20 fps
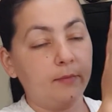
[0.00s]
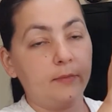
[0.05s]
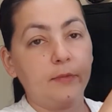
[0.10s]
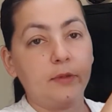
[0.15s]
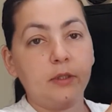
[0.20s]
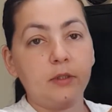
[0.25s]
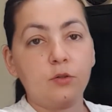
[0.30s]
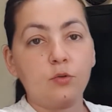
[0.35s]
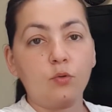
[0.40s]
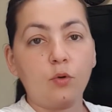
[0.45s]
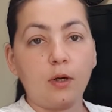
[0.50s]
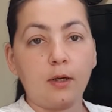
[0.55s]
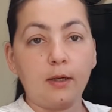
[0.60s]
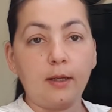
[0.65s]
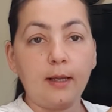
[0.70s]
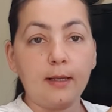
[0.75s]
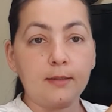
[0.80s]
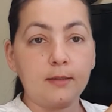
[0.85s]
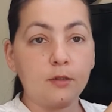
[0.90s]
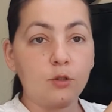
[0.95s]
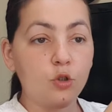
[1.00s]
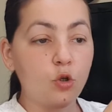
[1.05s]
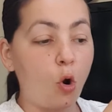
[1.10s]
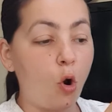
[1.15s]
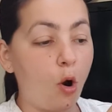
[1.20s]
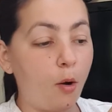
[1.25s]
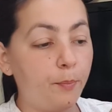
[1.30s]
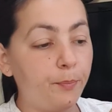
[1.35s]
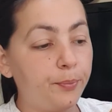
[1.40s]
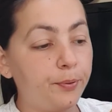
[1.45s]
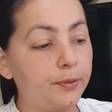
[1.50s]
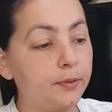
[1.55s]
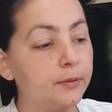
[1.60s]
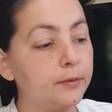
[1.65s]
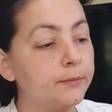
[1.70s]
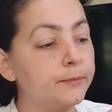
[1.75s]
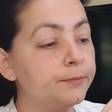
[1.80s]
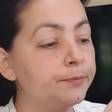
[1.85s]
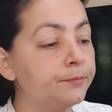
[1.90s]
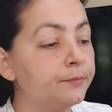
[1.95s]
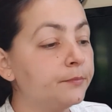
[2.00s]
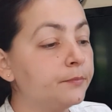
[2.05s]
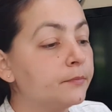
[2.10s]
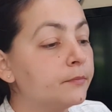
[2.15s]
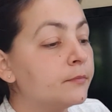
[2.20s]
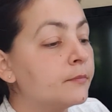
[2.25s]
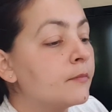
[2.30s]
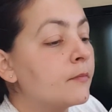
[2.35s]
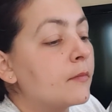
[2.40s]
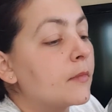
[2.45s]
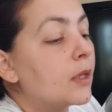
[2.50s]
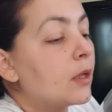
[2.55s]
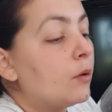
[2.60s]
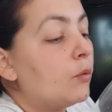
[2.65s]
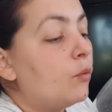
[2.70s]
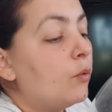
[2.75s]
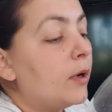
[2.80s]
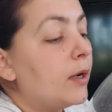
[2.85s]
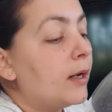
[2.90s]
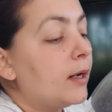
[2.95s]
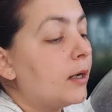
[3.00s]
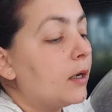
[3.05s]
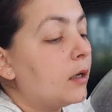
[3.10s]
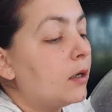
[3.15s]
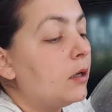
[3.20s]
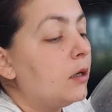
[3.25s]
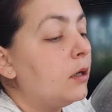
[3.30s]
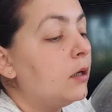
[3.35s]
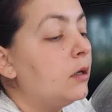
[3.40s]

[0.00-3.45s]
This one has a top where